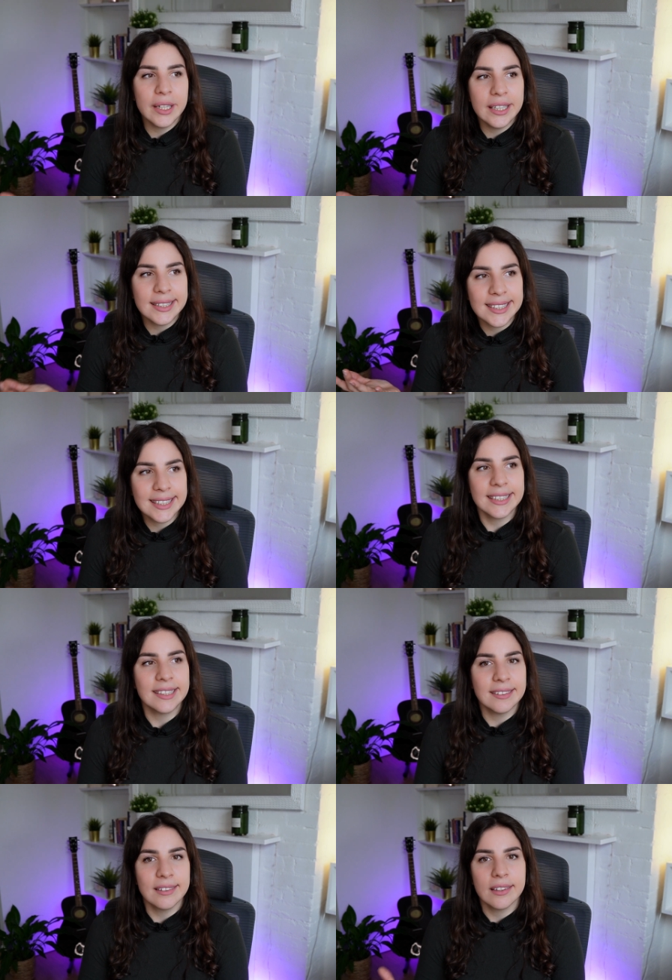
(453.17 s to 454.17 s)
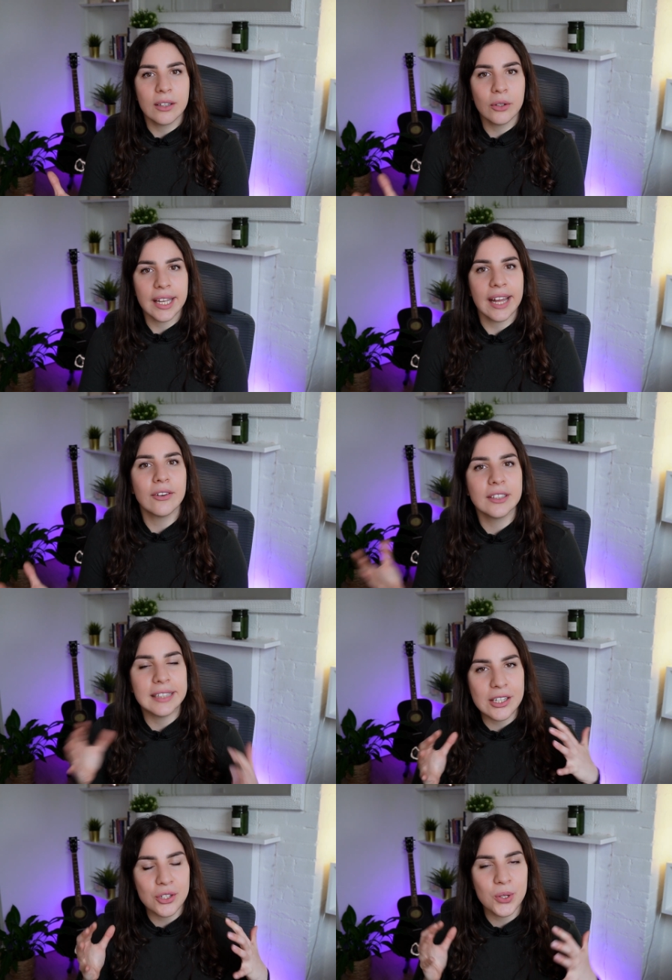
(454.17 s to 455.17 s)
we still can
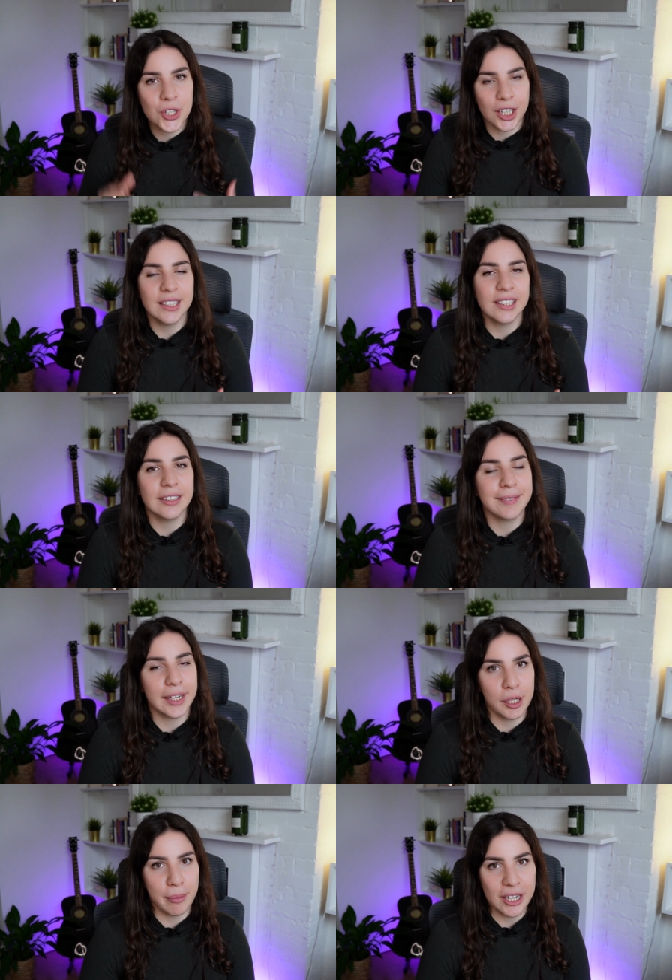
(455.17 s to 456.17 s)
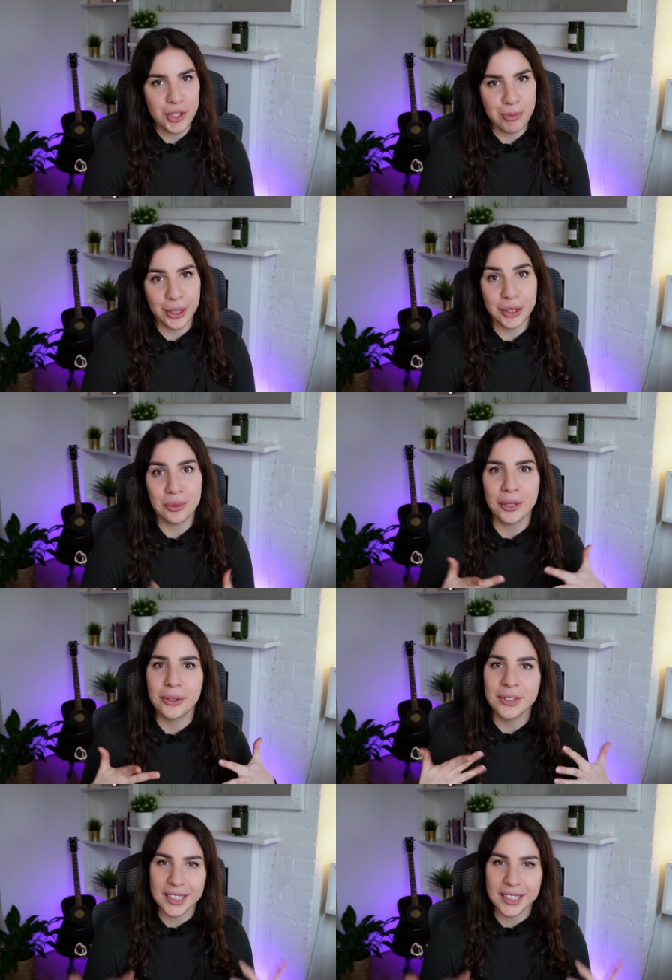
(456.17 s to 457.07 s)
relate to each other very much because we go through